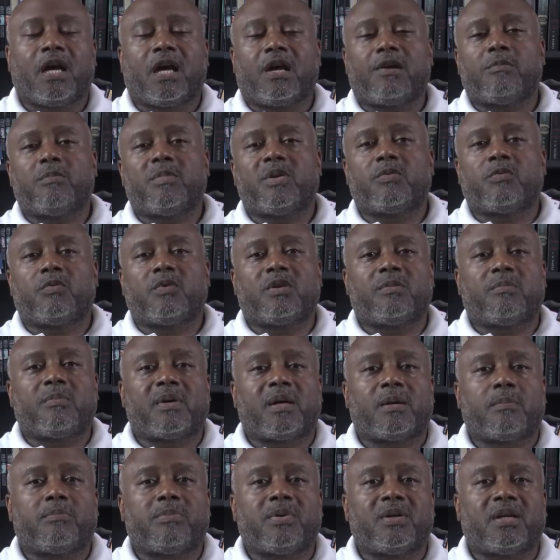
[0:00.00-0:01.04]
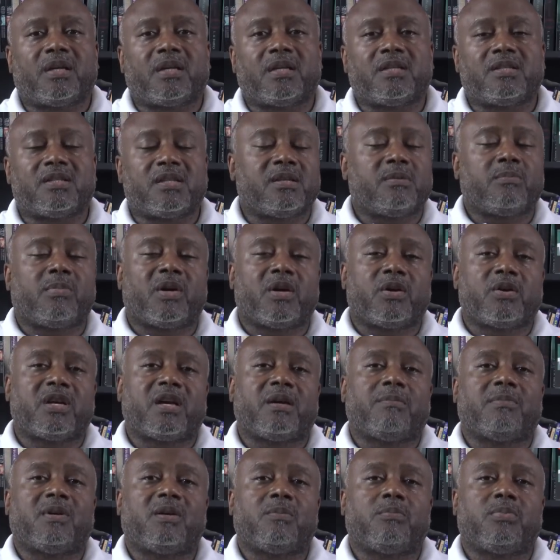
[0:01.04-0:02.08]
I remember one of my buddies, anybody who
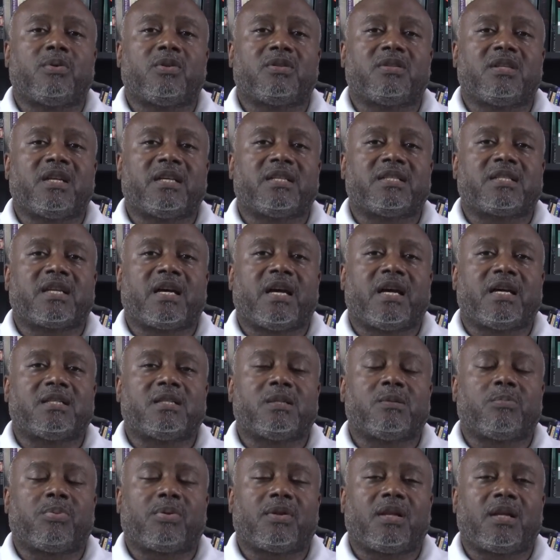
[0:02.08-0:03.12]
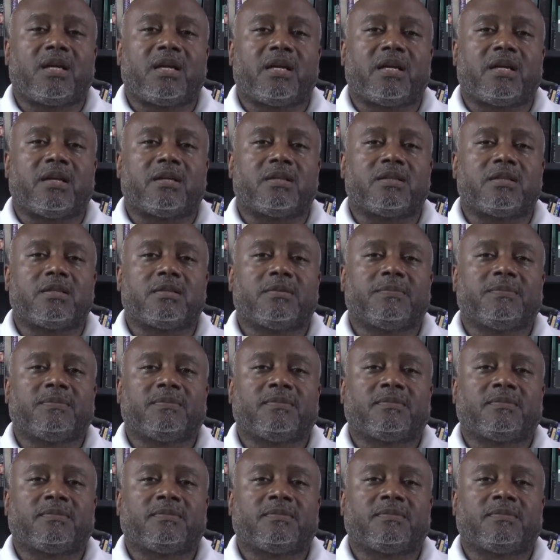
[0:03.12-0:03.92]
got my book Nice Guys and Players